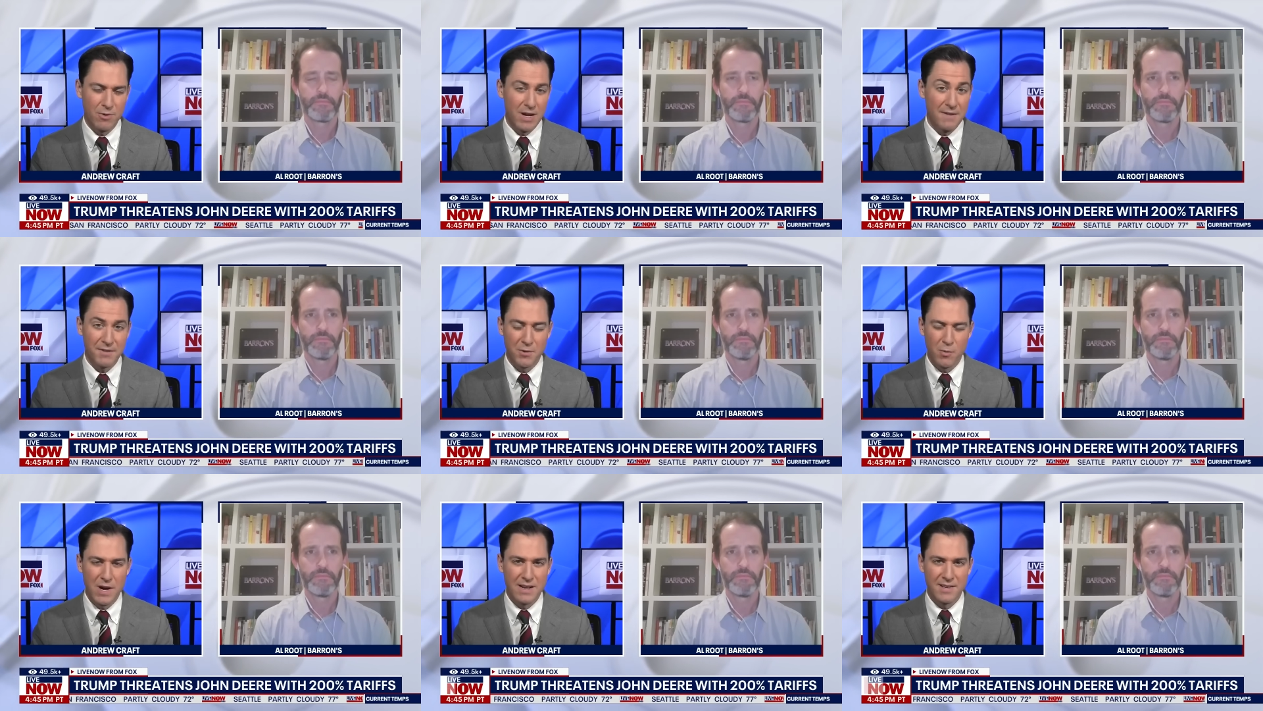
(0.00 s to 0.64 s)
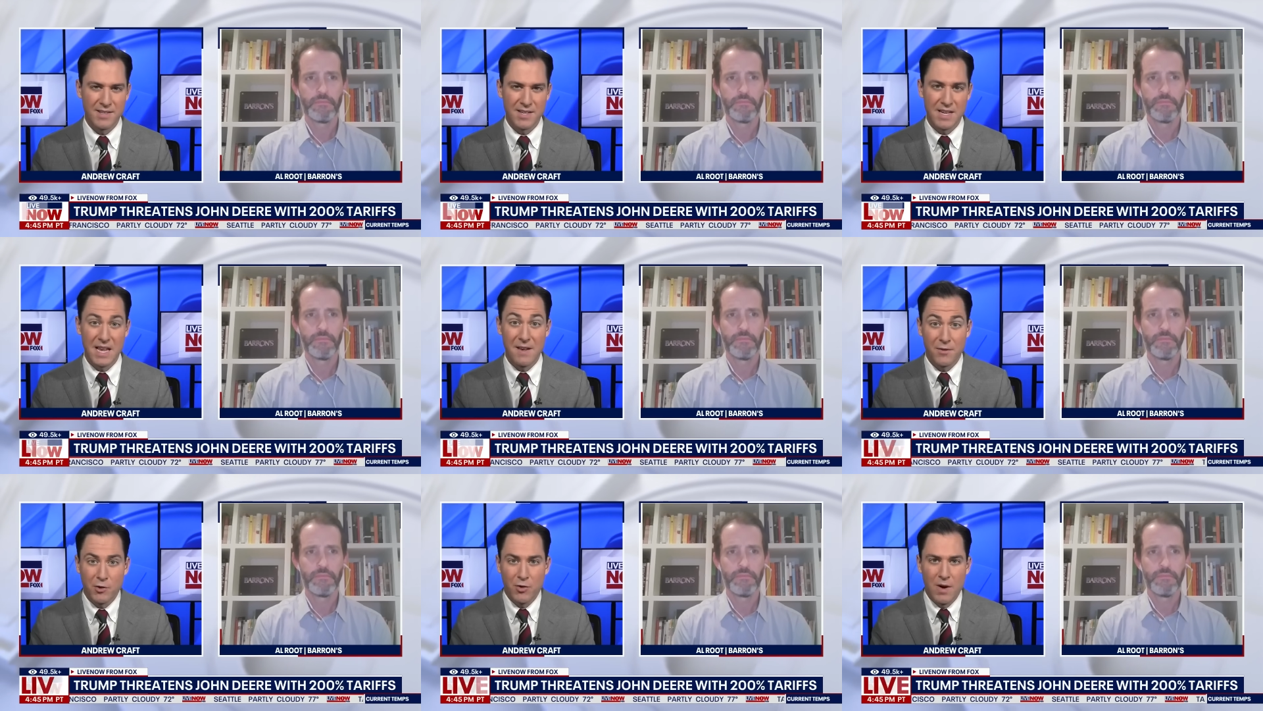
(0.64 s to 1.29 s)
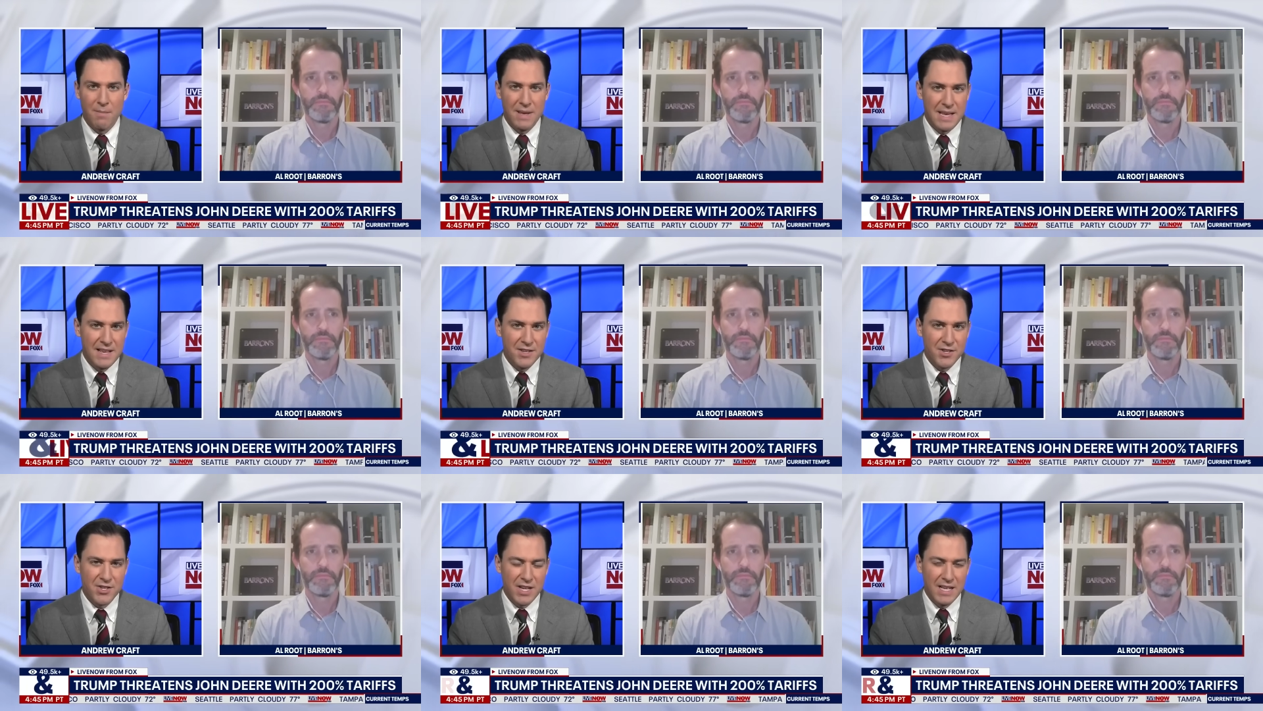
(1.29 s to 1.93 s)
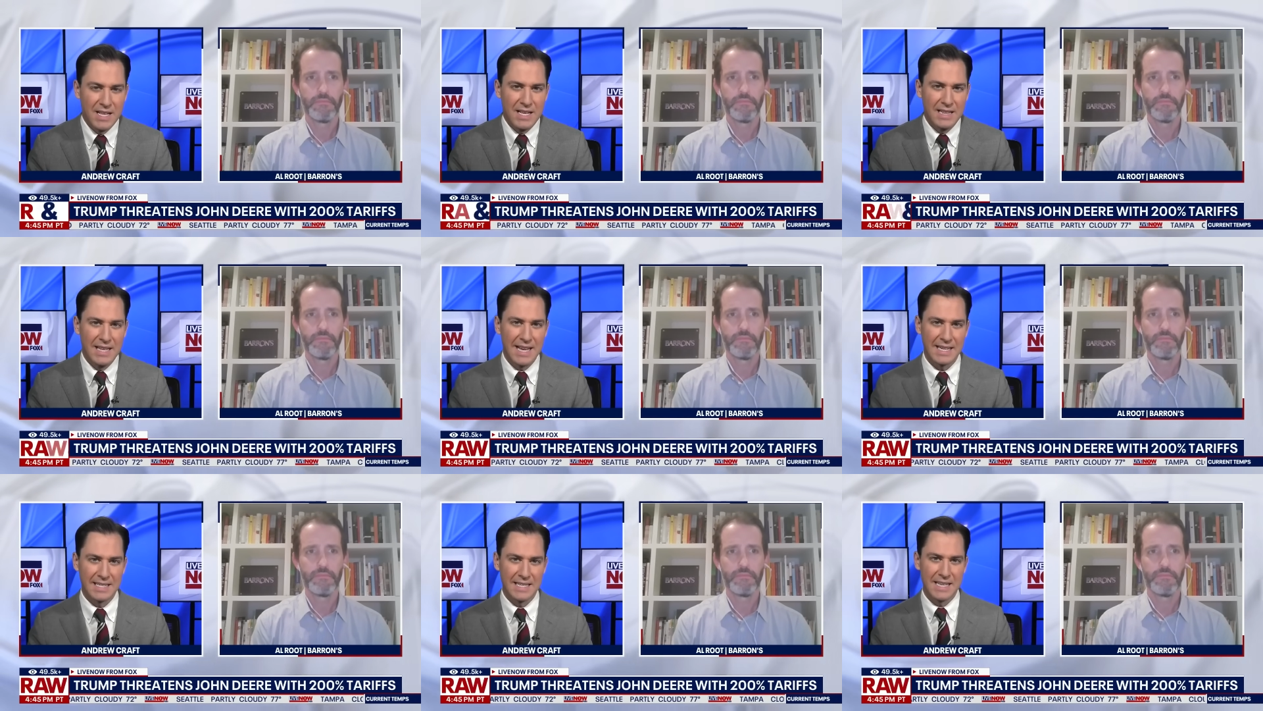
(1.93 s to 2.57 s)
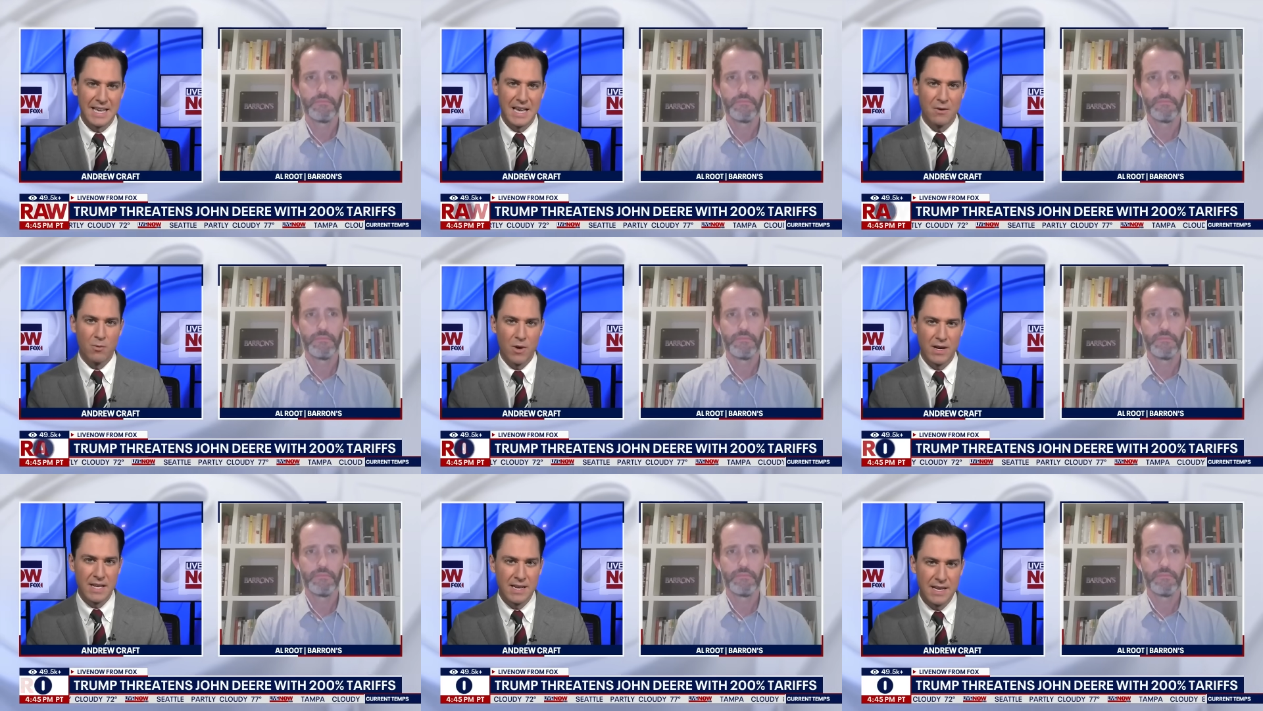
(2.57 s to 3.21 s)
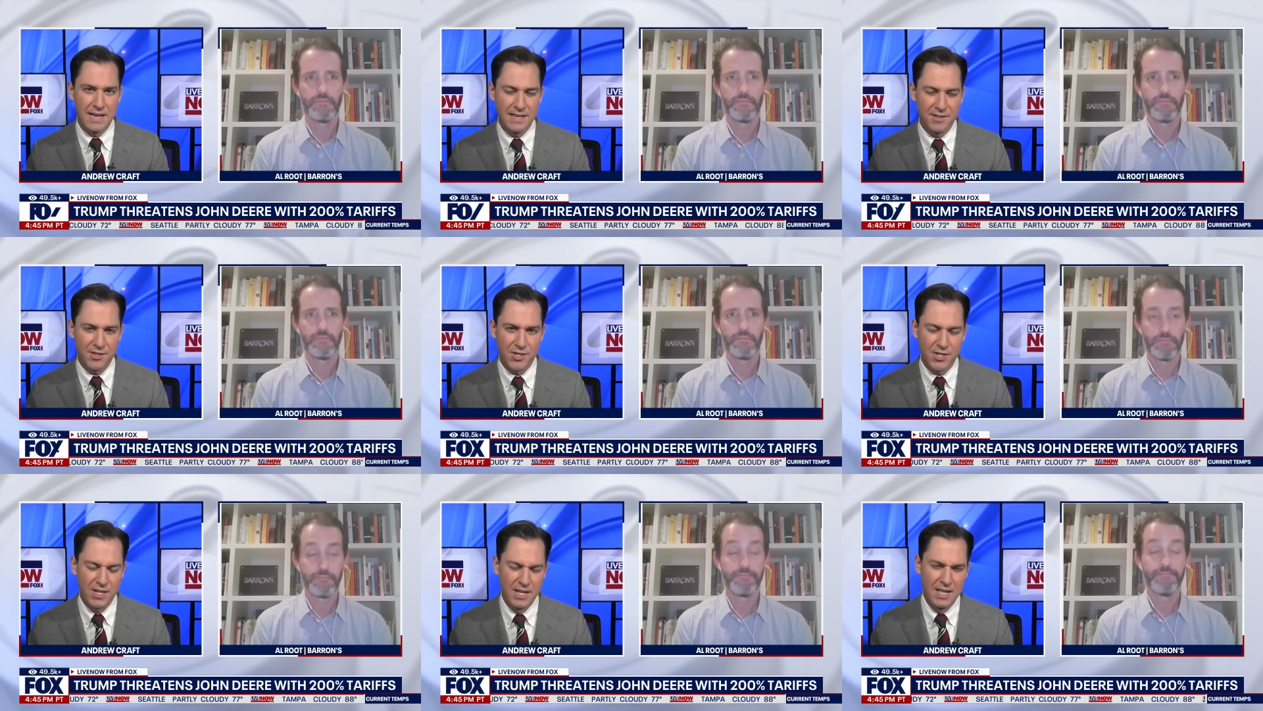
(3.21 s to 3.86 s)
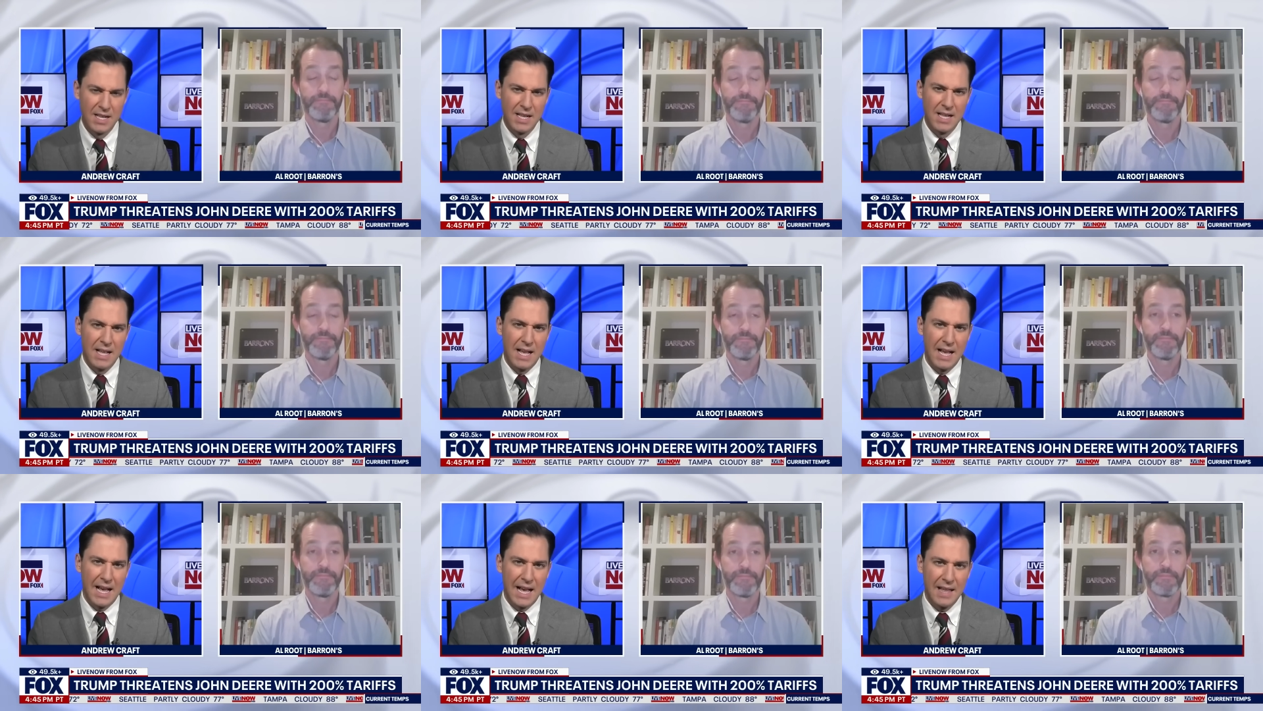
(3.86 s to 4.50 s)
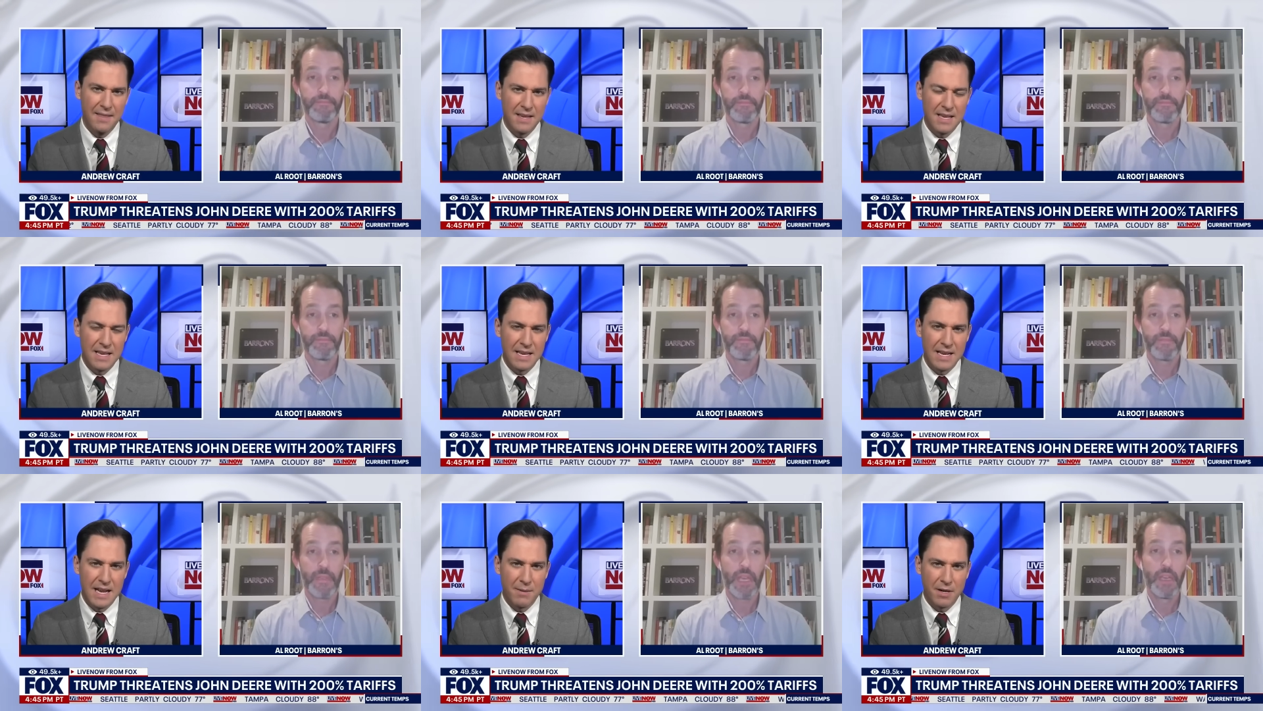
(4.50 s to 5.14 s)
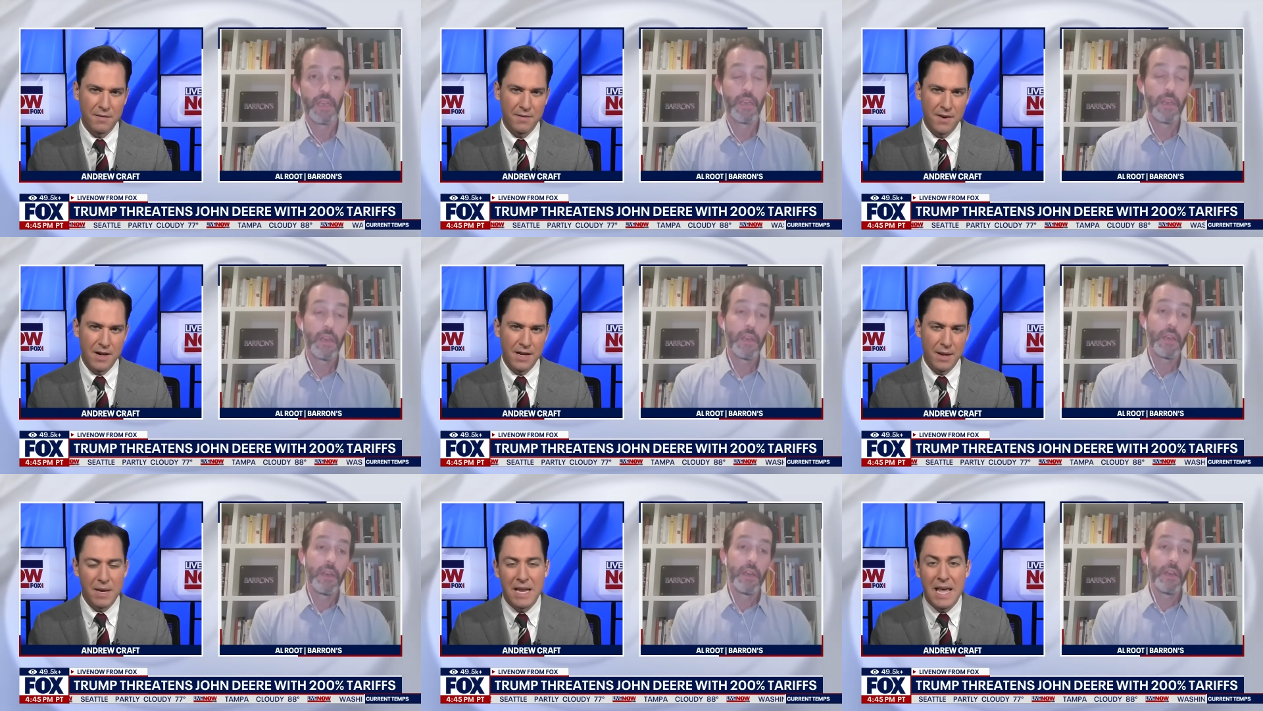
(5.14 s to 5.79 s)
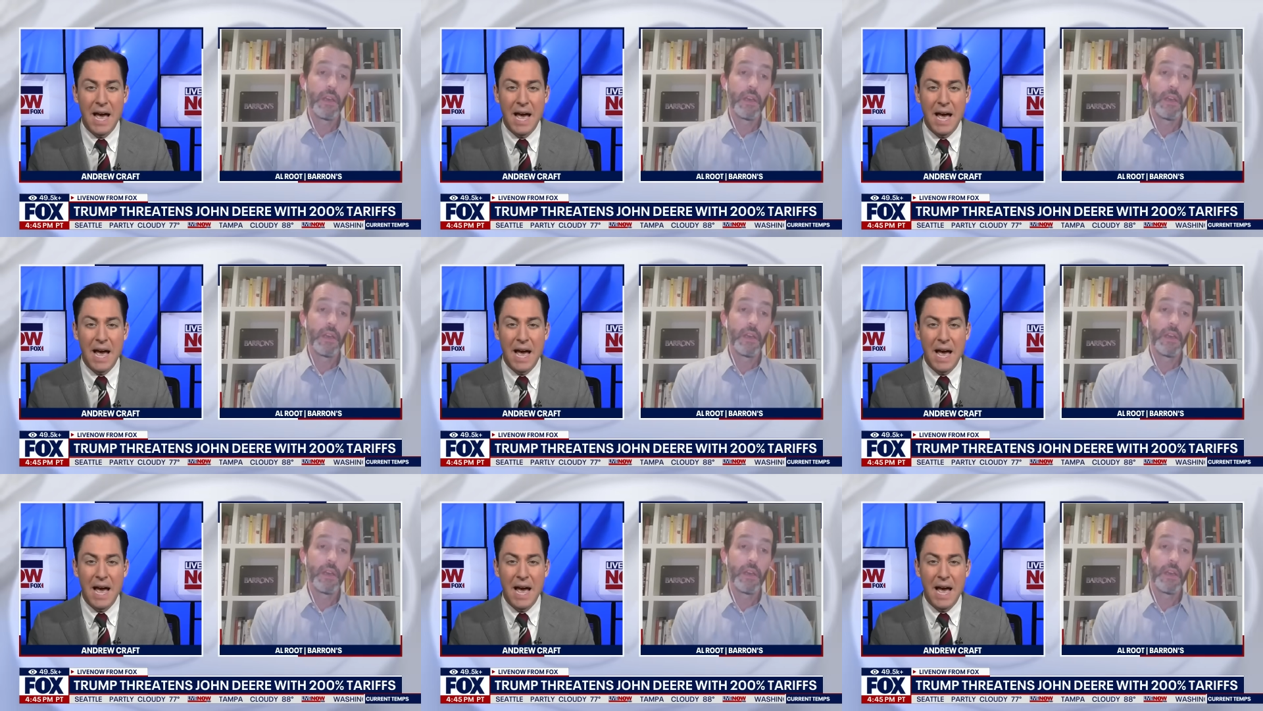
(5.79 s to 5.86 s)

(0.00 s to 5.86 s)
Speaker 1: we'll have to wait and see if Trump is uh, elected again, what he does uh, on the economic front. I mean, he